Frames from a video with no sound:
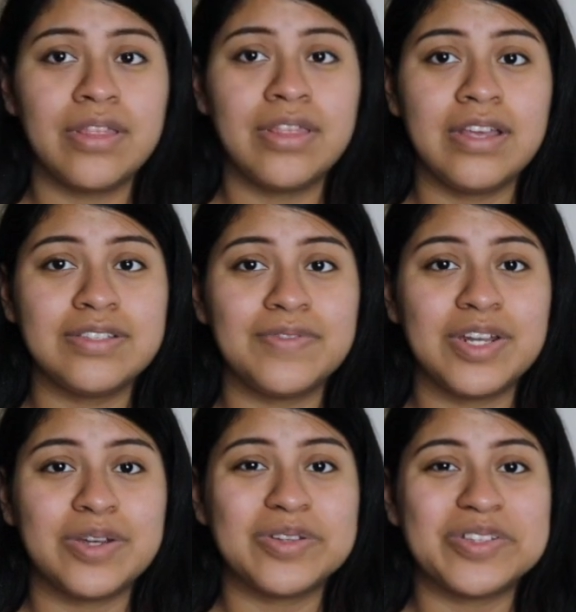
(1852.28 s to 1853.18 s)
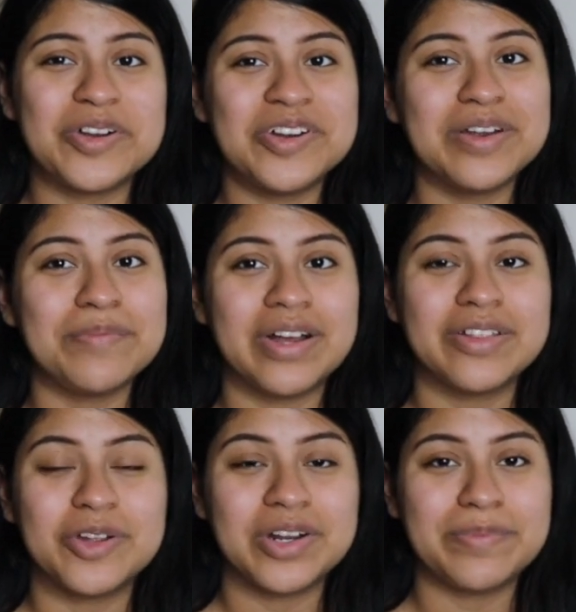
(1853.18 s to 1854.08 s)
These videos are
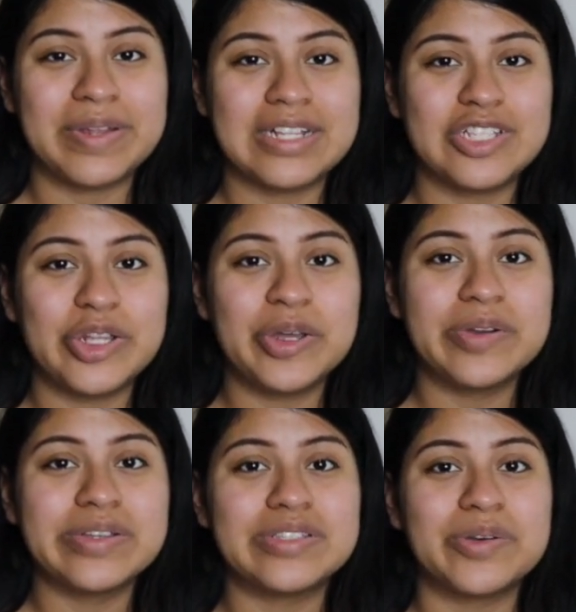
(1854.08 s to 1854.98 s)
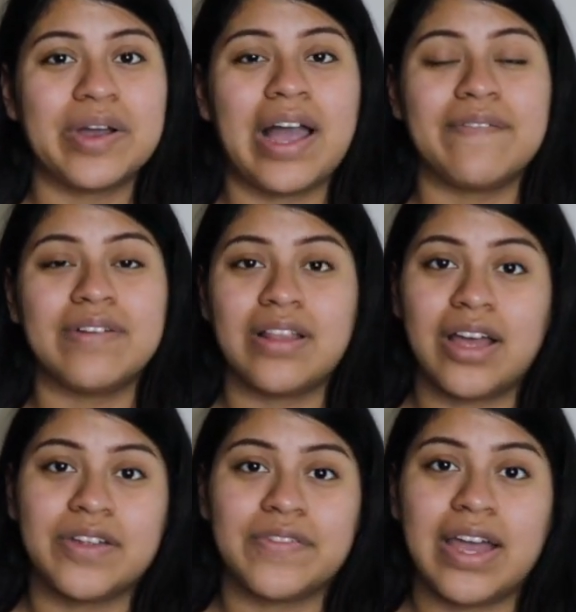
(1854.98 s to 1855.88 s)
about 30 minutes long, so I have a
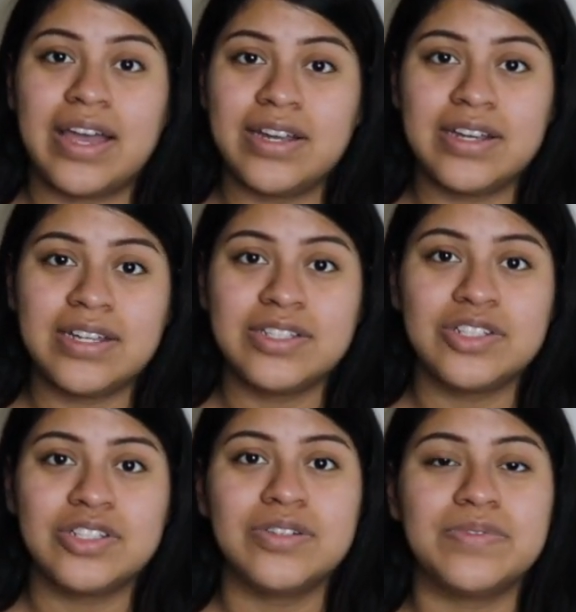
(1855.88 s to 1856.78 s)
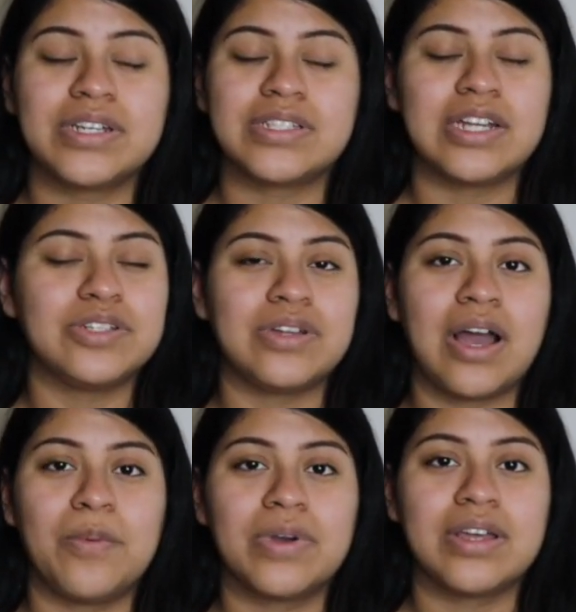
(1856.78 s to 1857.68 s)
lot of editing to do because I do
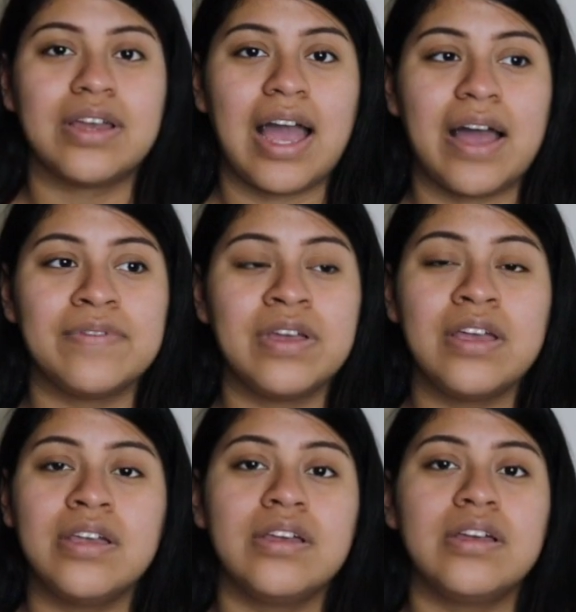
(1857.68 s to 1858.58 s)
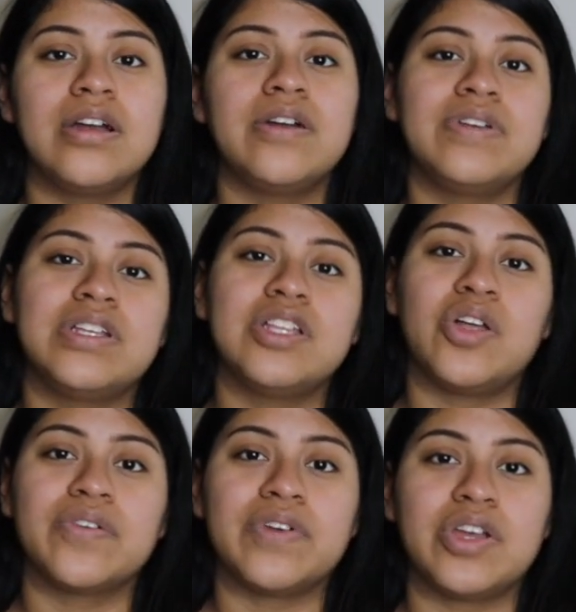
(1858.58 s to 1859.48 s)
not want to have a really
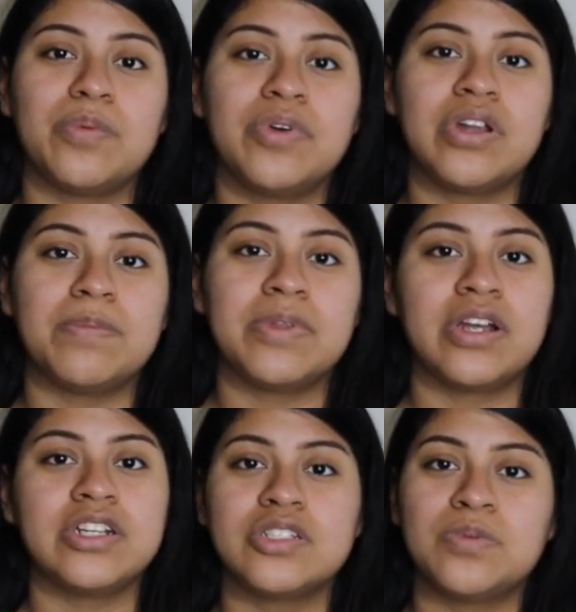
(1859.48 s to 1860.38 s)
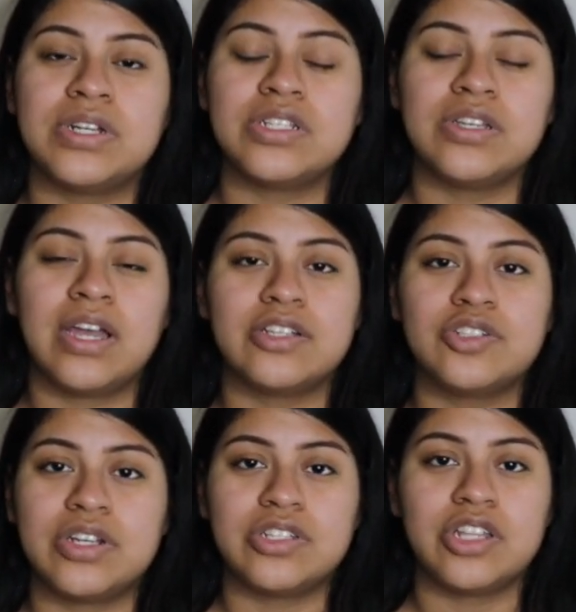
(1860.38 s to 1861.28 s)
long video put up there. I just wanted to get
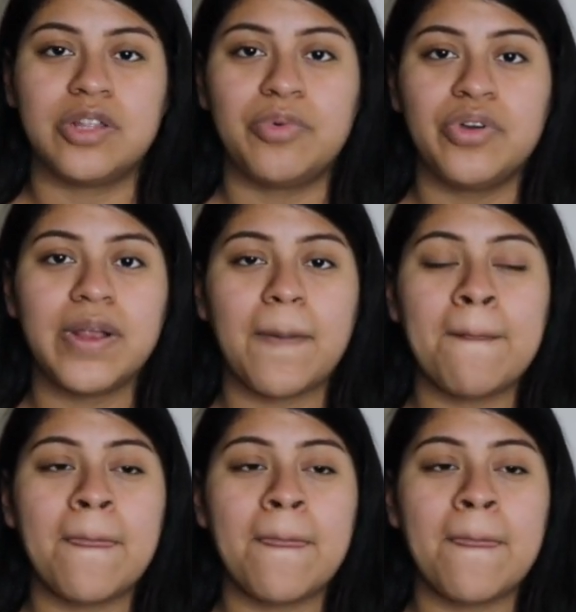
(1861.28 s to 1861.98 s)
straight to the point.